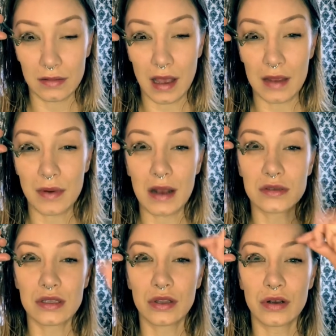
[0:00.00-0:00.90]

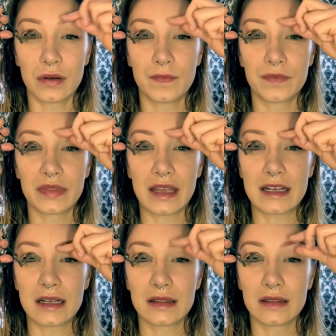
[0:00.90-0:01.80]
eyebrows look
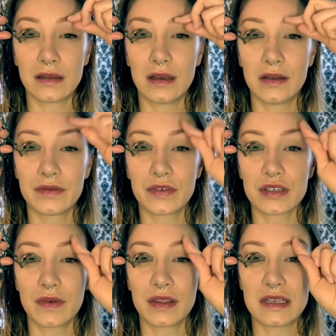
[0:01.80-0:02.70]
like,
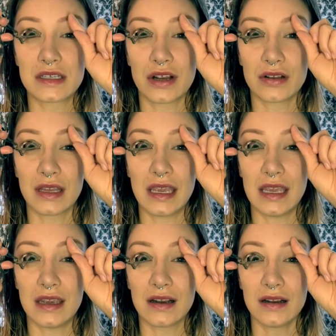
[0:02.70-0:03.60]
first of all, they start like
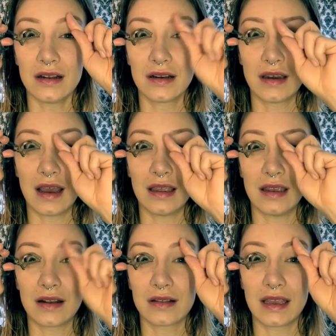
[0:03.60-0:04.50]
here, not
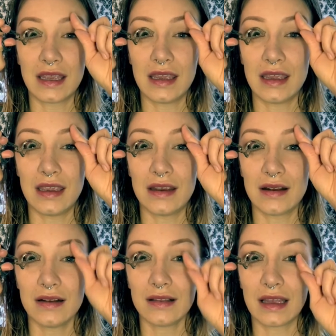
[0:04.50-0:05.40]
here, like
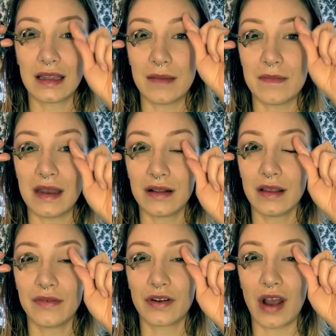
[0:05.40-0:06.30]
here, like in the middle
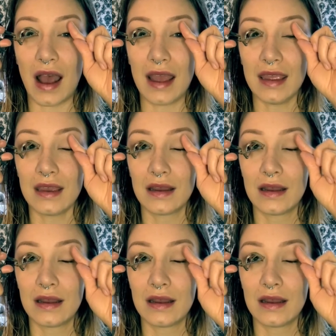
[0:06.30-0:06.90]
of her eye.